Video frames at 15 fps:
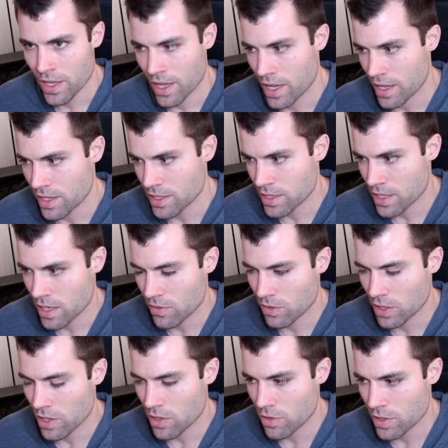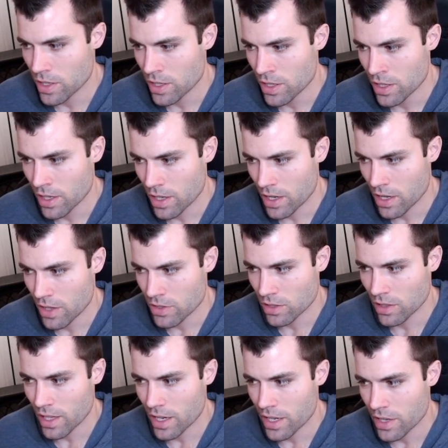And inside of load, there's a lot of